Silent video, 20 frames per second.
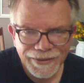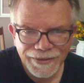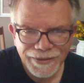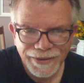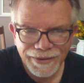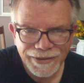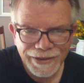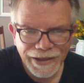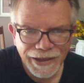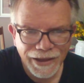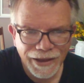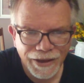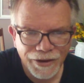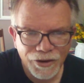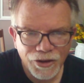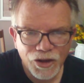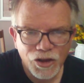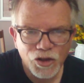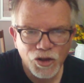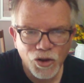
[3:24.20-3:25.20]

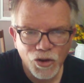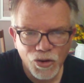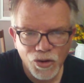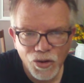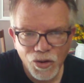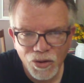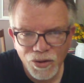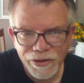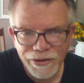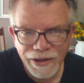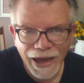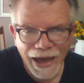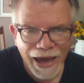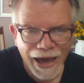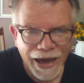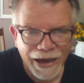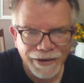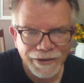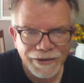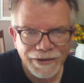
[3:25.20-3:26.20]
again, Google
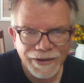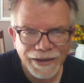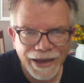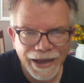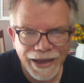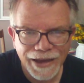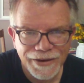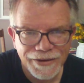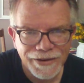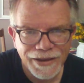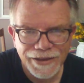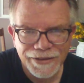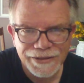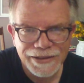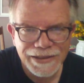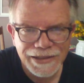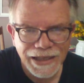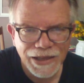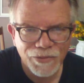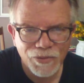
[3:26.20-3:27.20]
that and
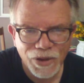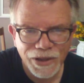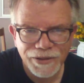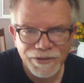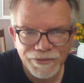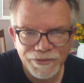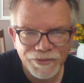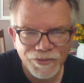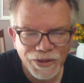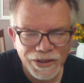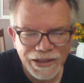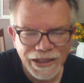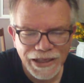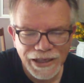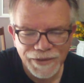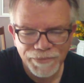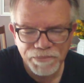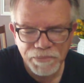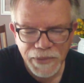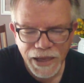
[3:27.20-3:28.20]
see what
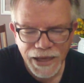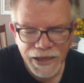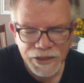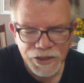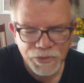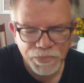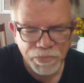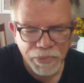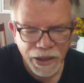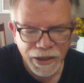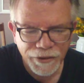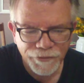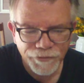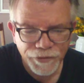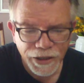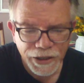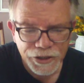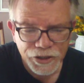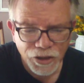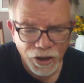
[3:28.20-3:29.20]
the immense
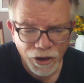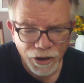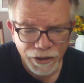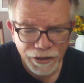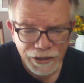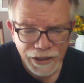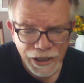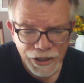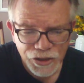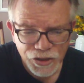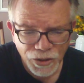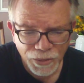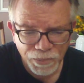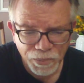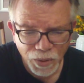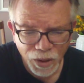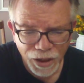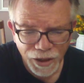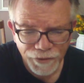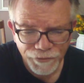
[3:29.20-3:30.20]
benefits are. It'll get your
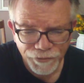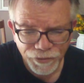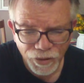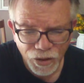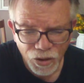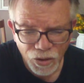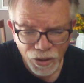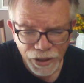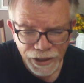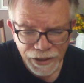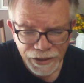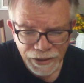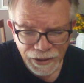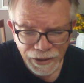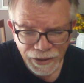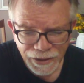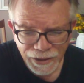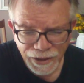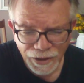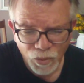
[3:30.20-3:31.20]
blood flowing.
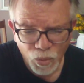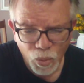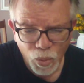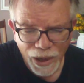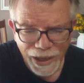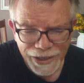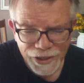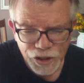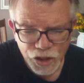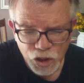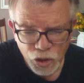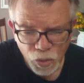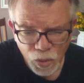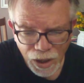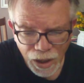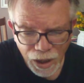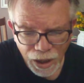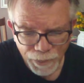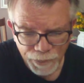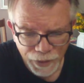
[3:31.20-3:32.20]
It wakes you
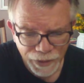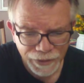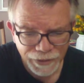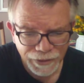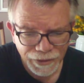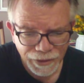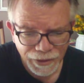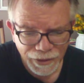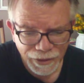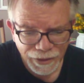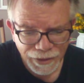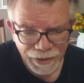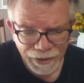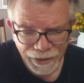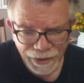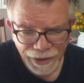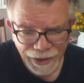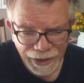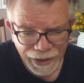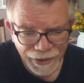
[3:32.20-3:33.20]
up.
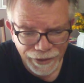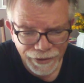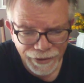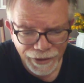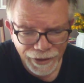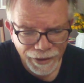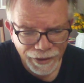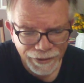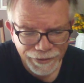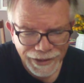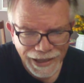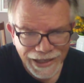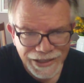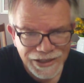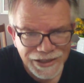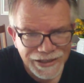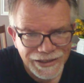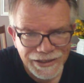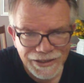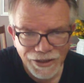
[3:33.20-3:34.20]
And
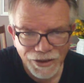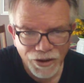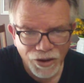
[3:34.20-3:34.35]
that's